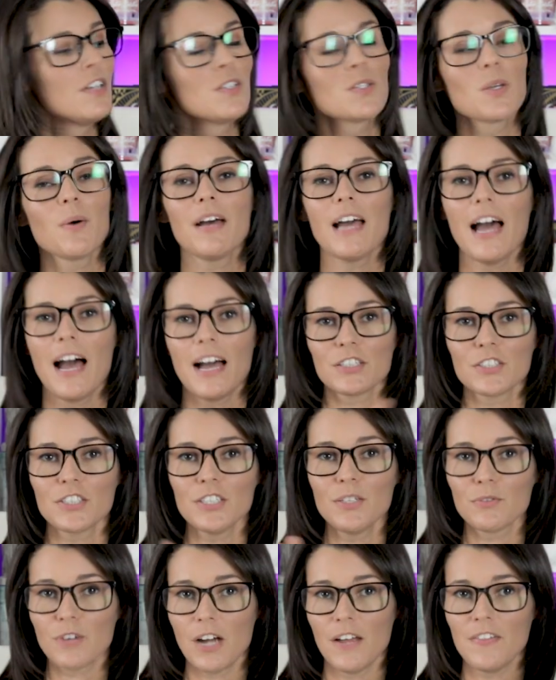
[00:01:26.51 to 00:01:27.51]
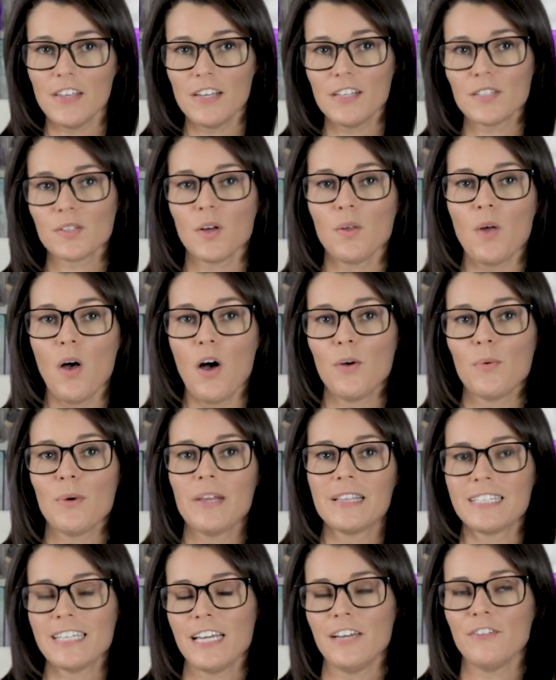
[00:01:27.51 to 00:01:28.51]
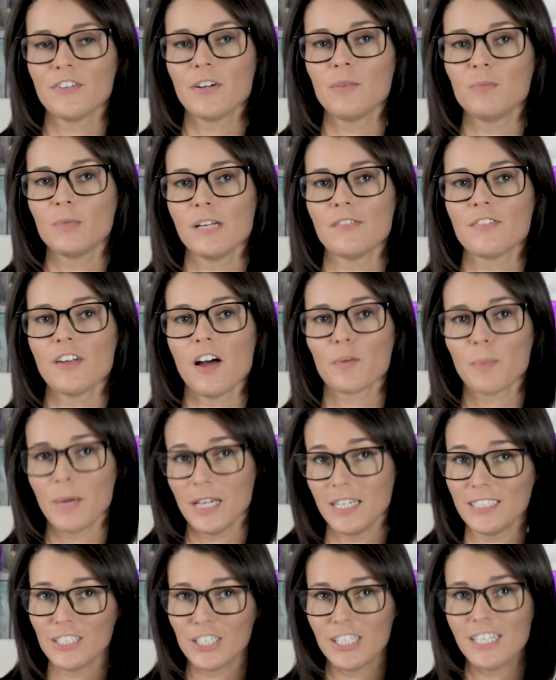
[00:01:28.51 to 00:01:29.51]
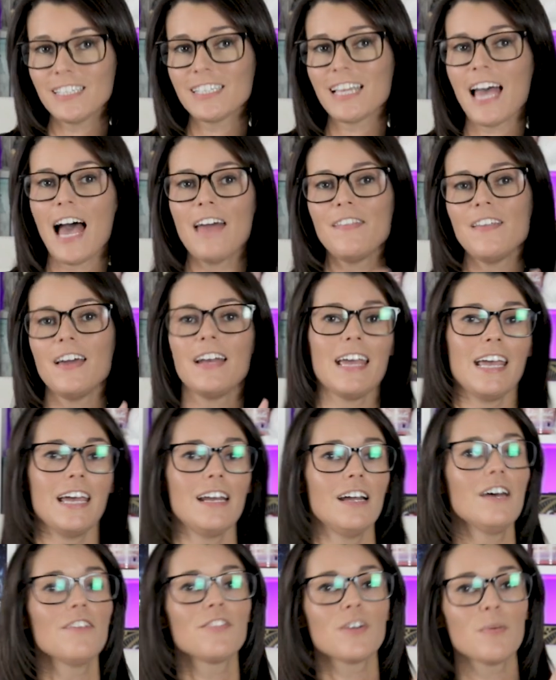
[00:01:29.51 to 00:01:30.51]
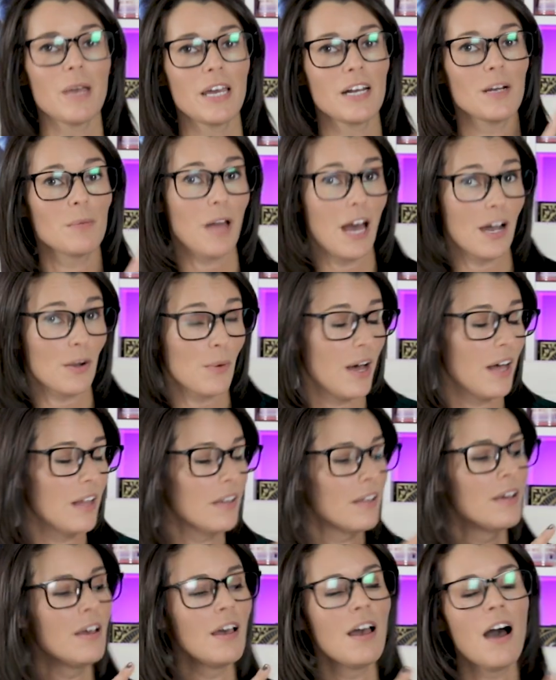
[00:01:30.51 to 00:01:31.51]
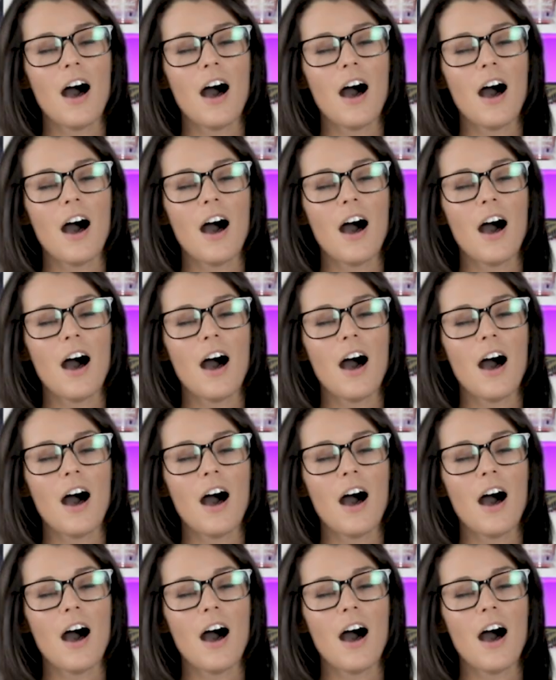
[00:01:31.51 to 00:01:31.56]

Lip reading: So I actually read this along with Tiff from Tiff Talk Pages and then Hannah from Hannah Blackwell.